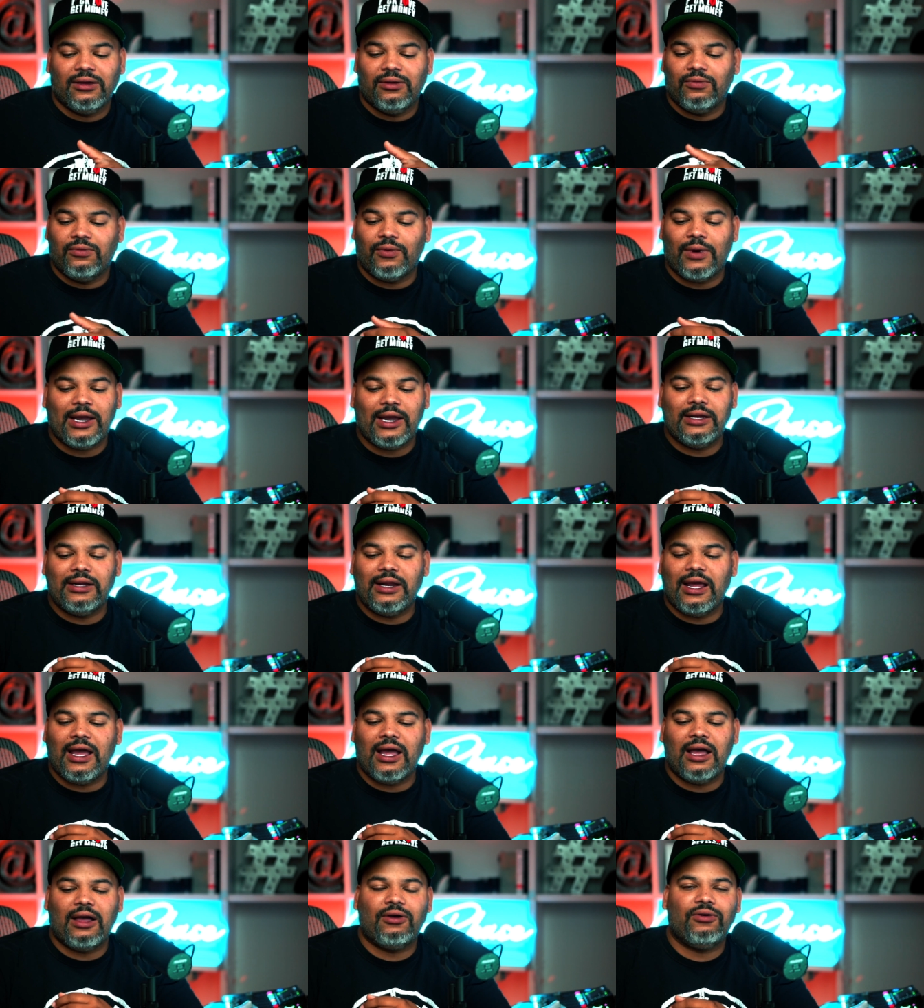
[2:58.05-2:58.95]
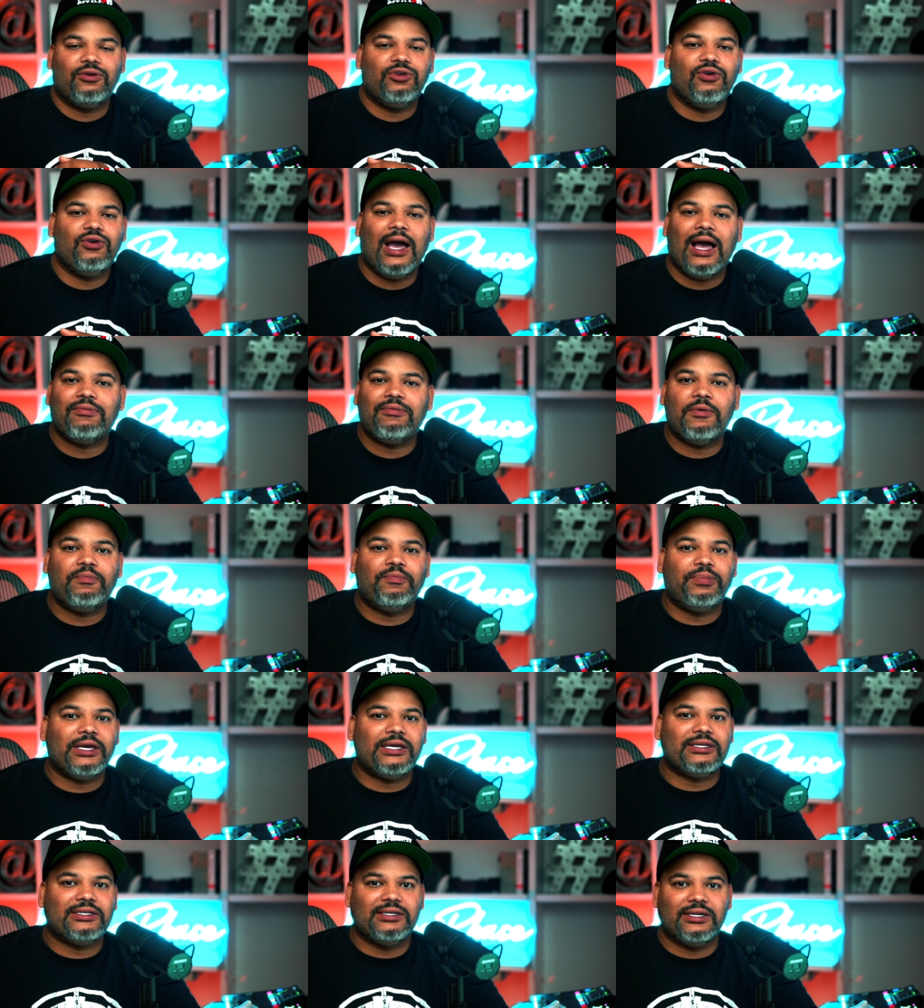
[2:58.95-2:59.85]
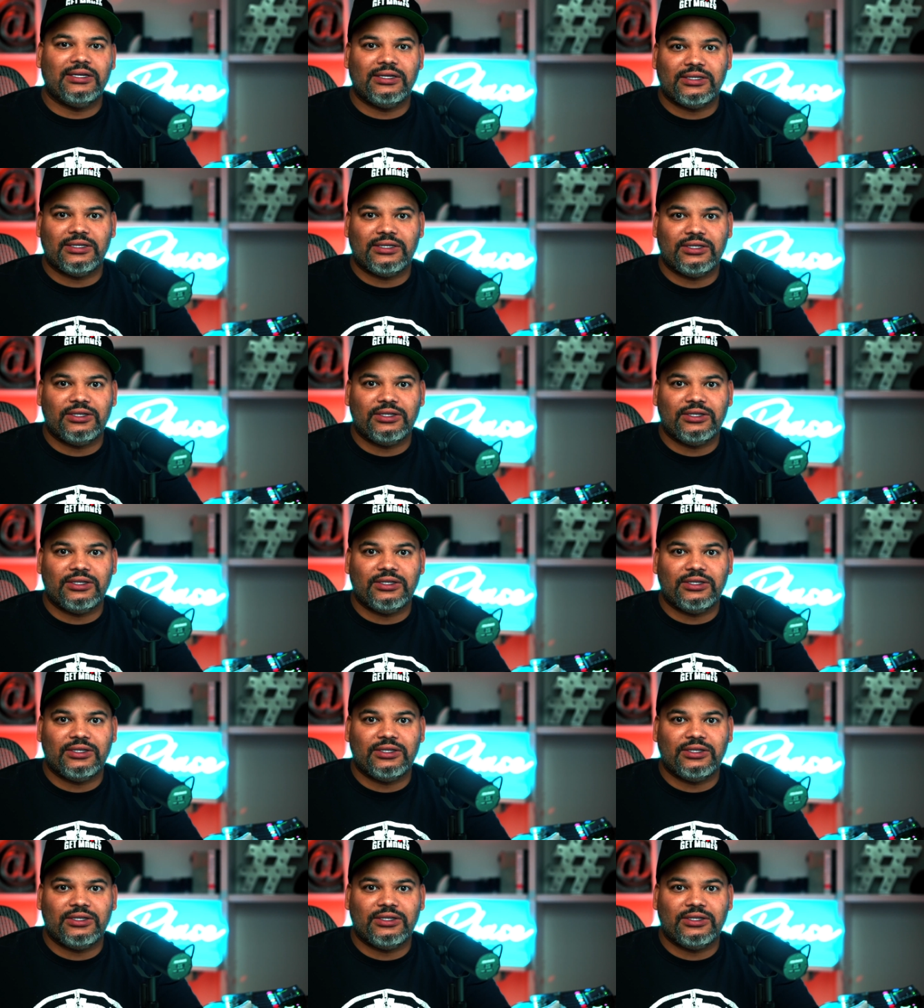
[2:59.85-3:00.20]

Right now, you have a business.